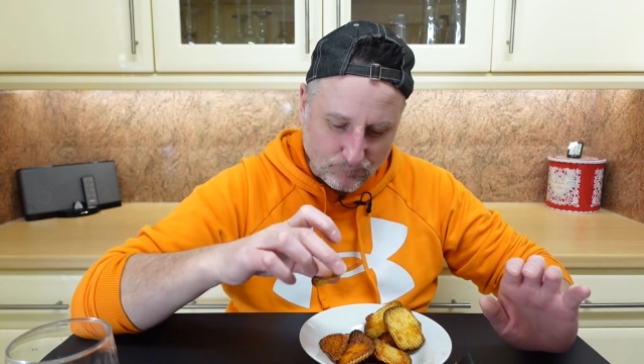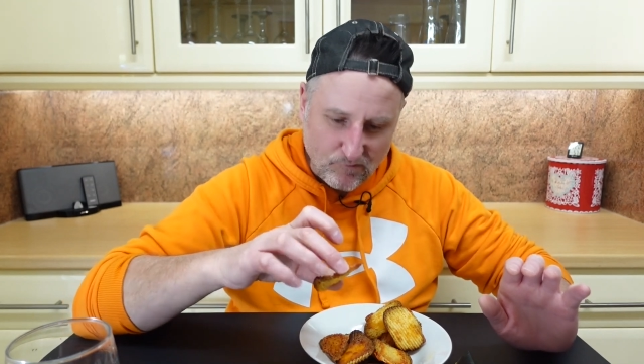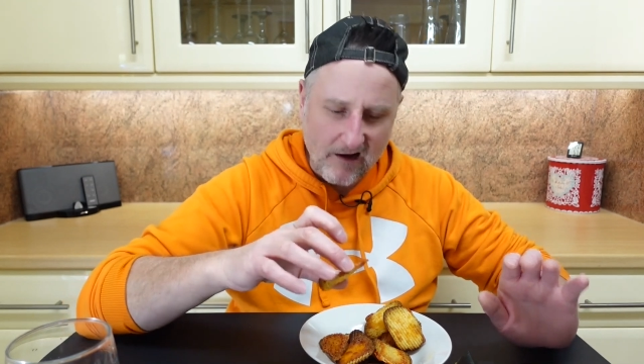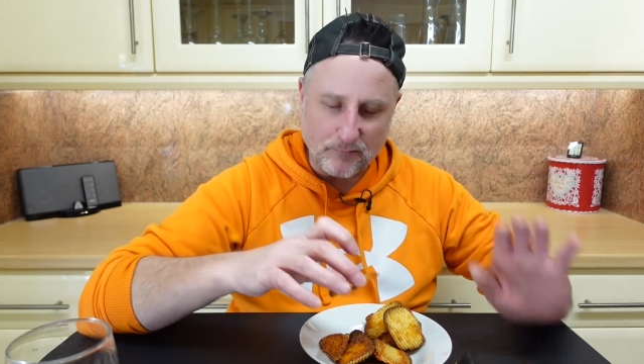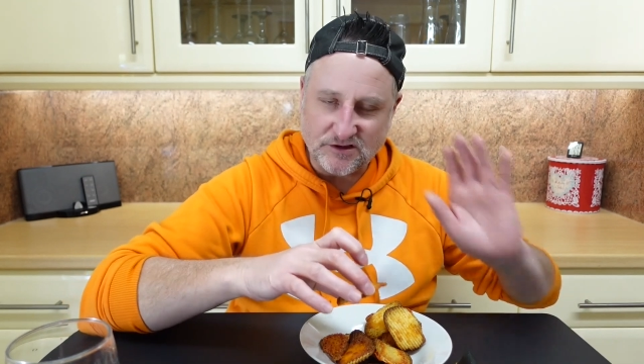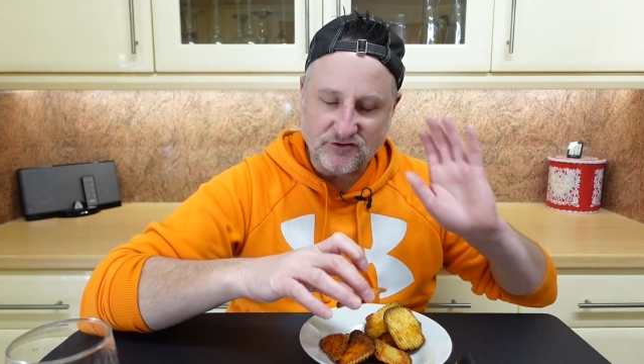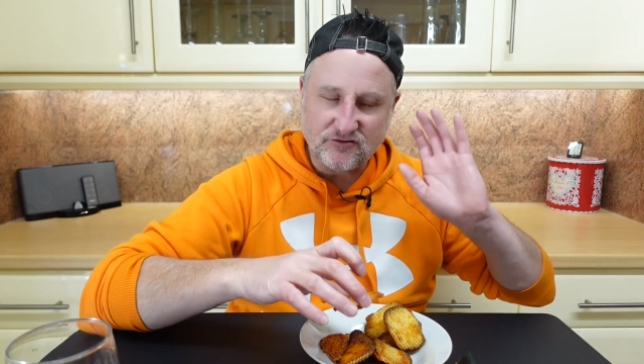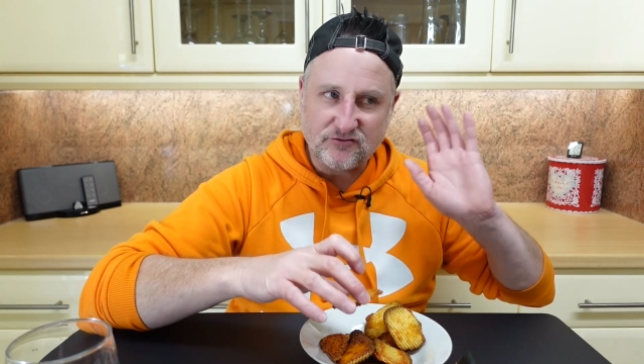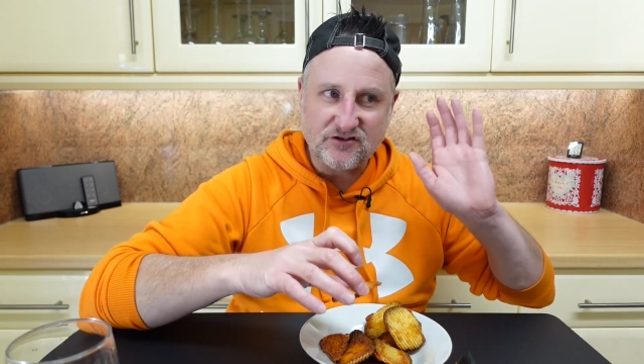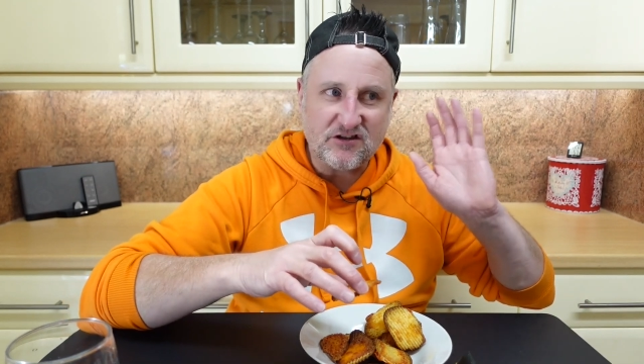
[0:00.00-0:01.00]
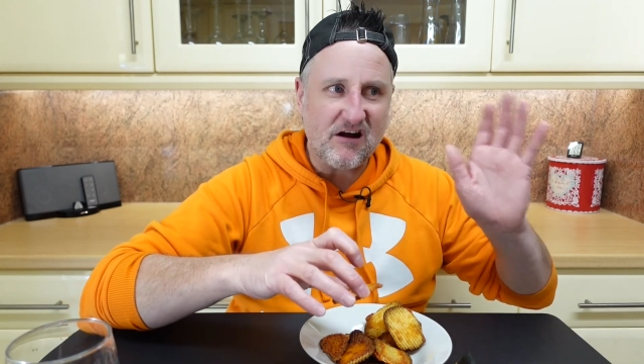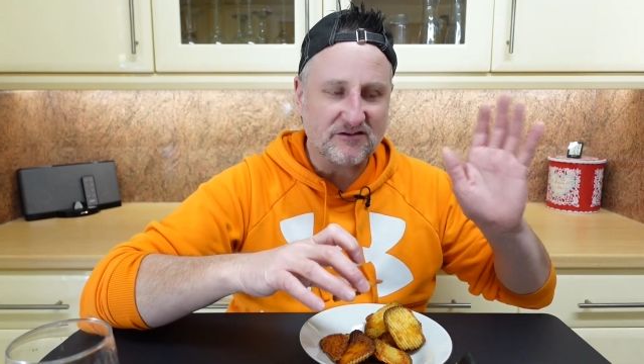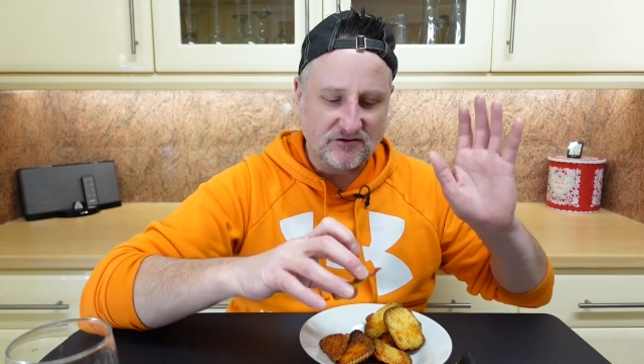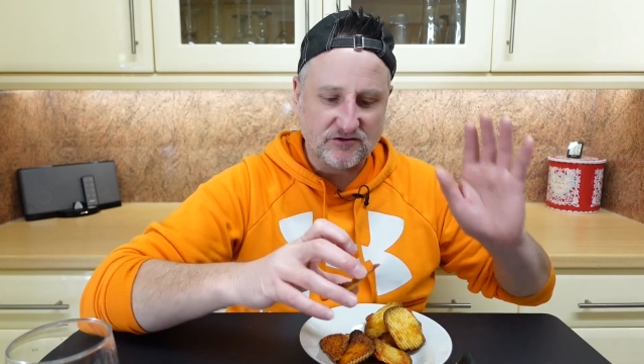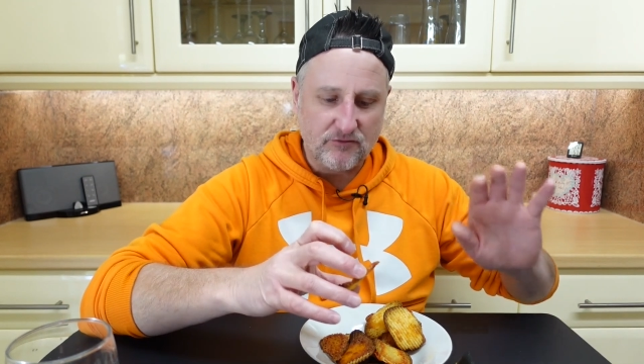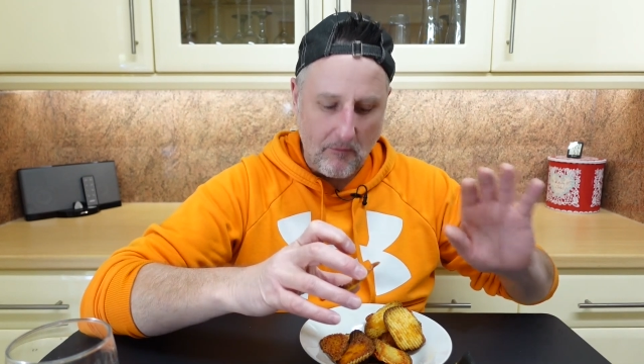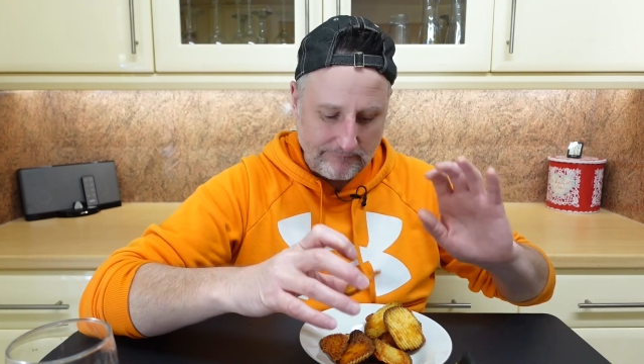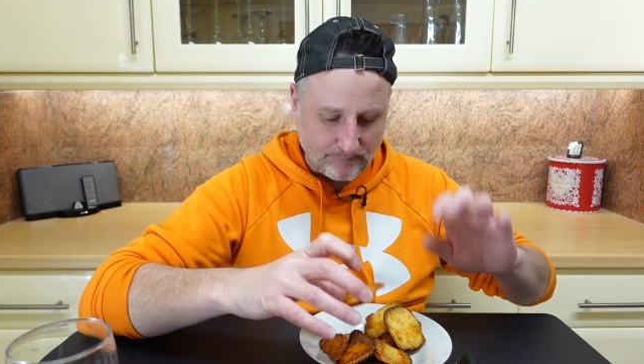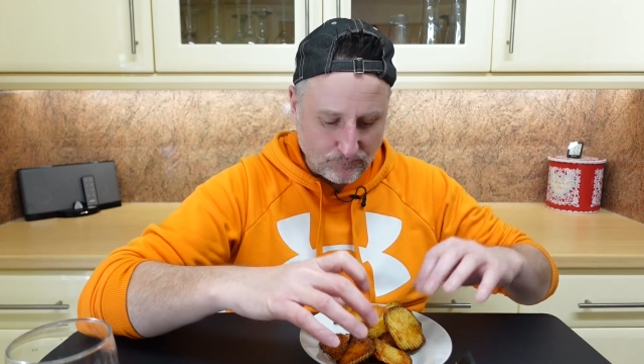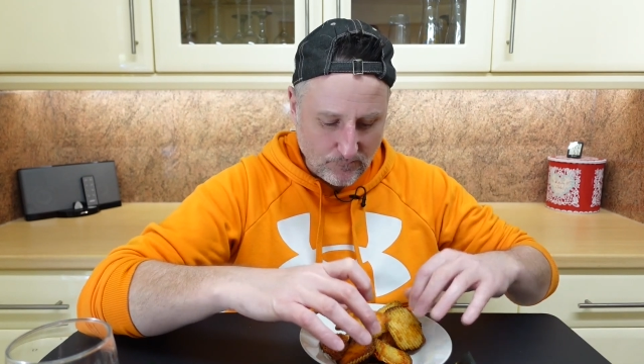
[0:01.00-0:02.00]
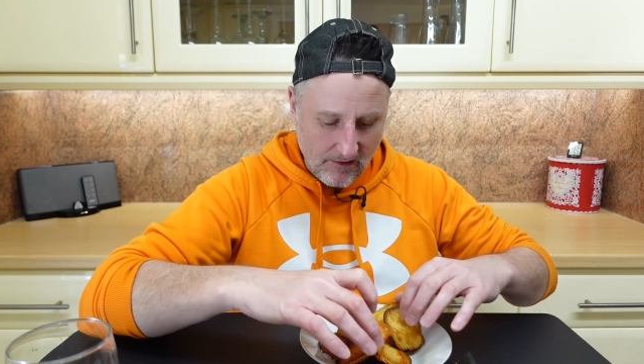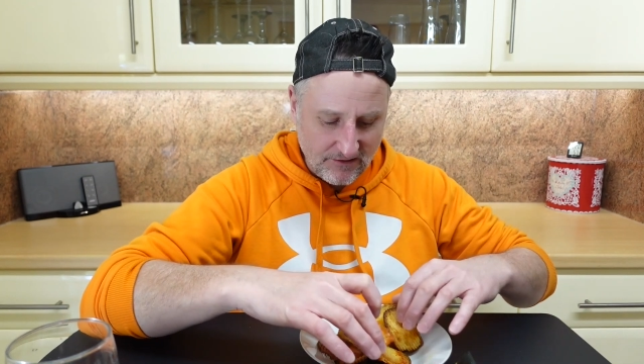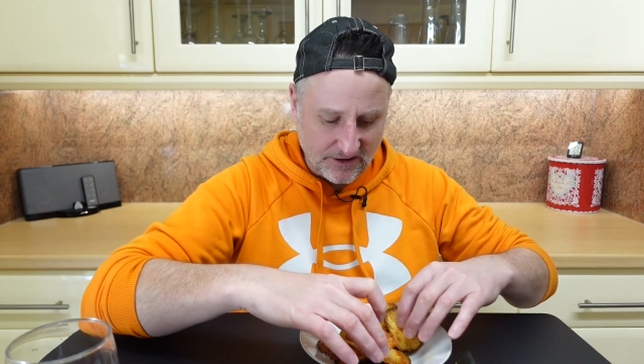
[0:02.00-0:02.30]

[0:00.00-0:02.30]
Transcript: That one's just a